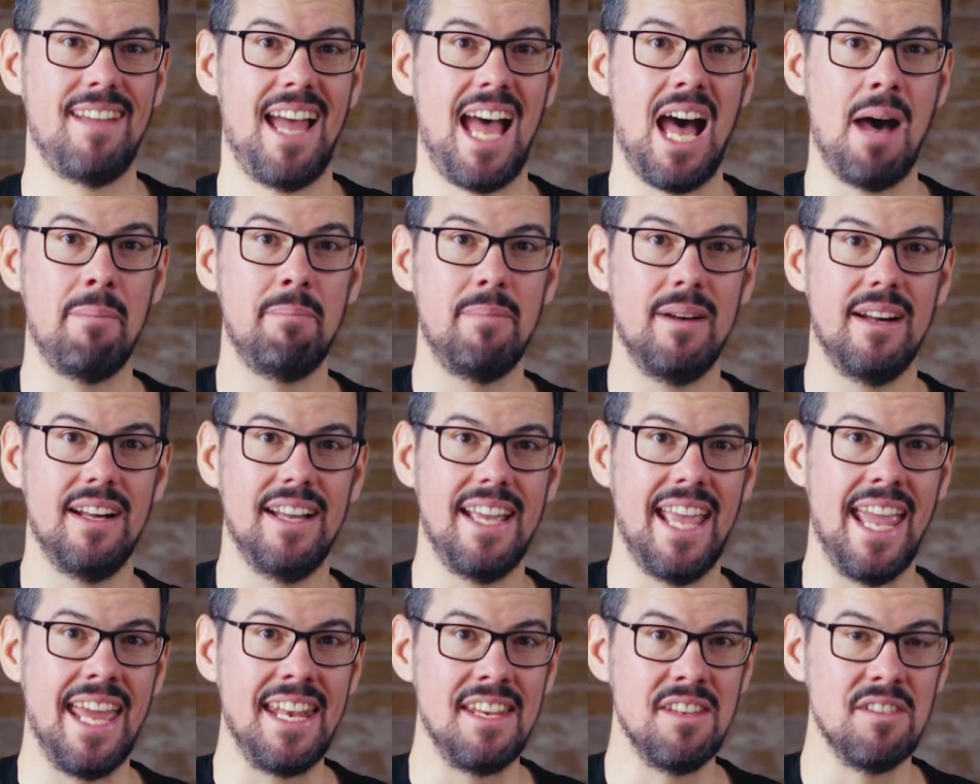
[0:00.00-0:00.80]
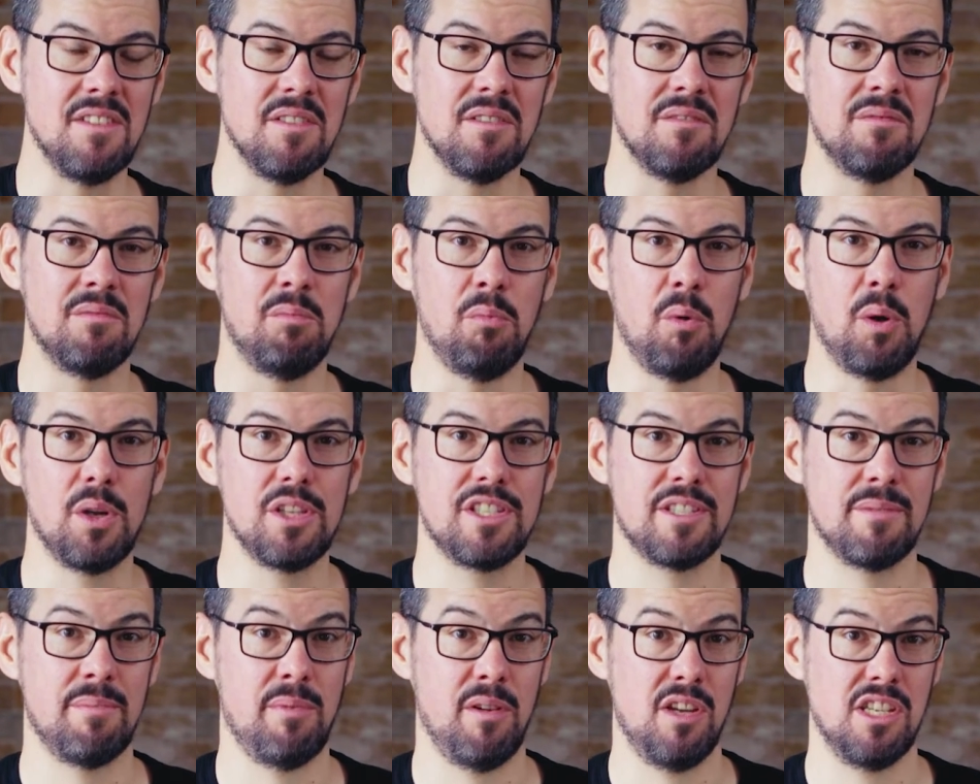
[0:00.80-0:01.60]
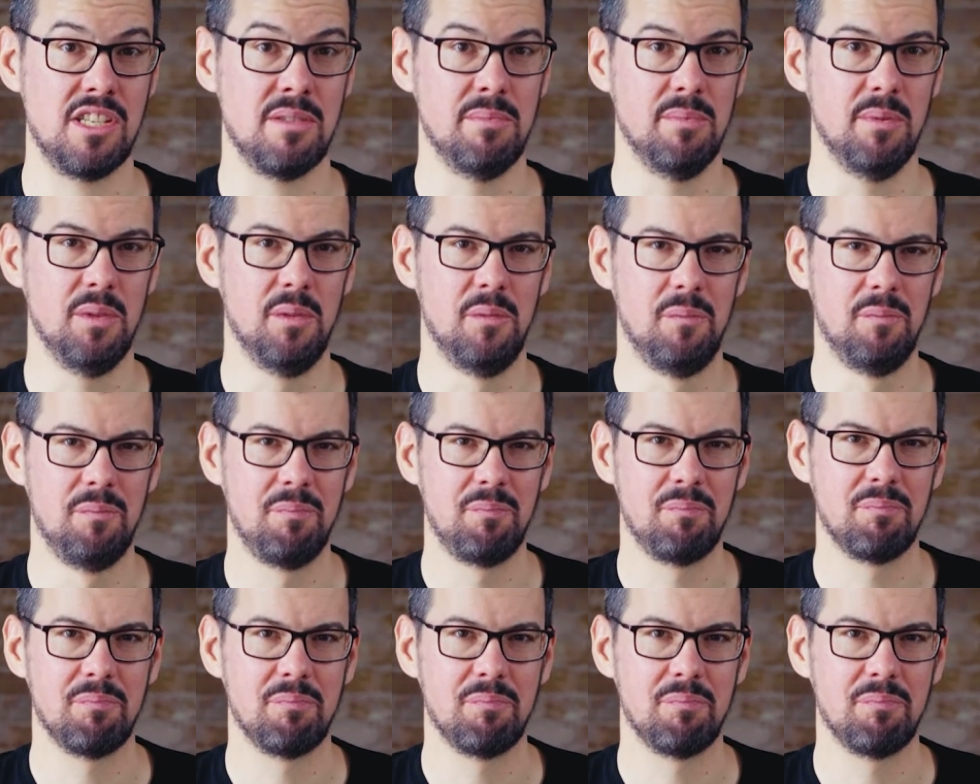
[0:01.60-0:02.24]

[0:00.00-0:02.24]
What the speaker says: upper end of what's possible.